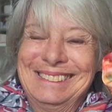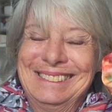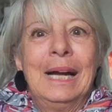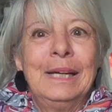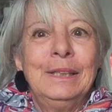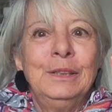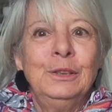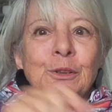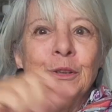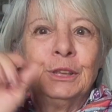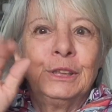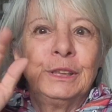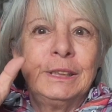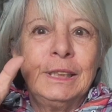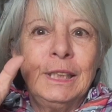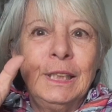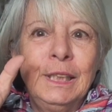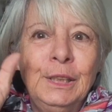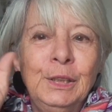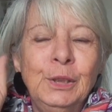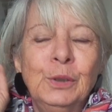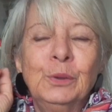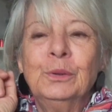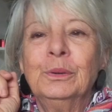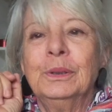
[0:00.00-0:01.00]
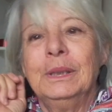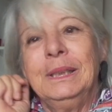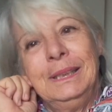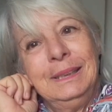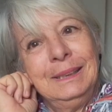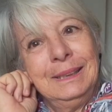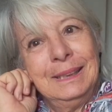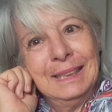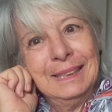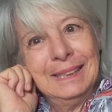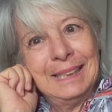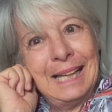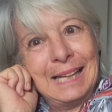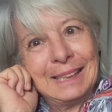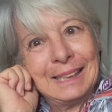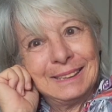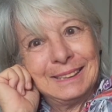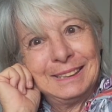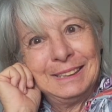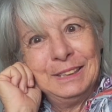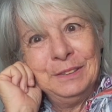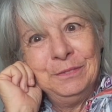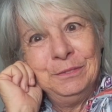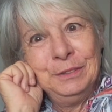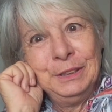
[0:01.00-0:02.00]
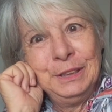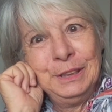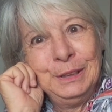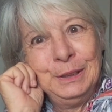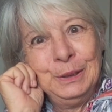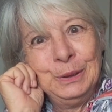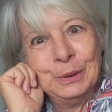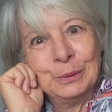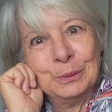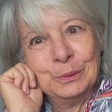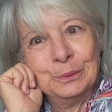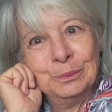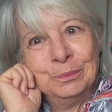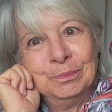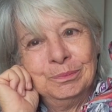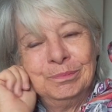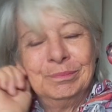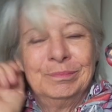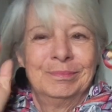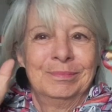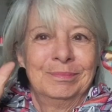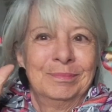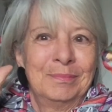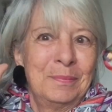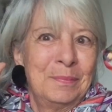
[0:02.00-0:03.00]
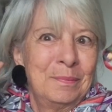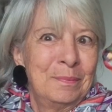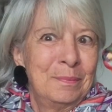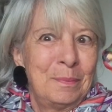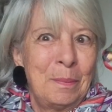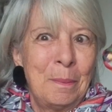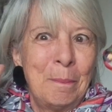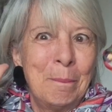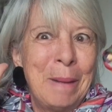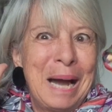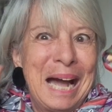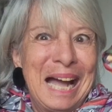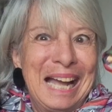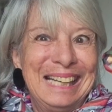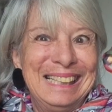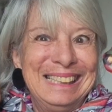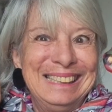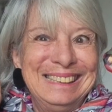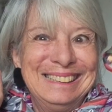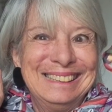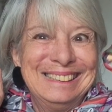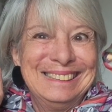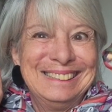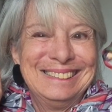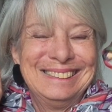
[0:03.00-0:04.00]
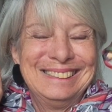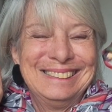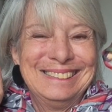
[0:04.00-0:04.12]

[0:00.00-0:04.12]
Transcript: I will see you in the next video. Bye.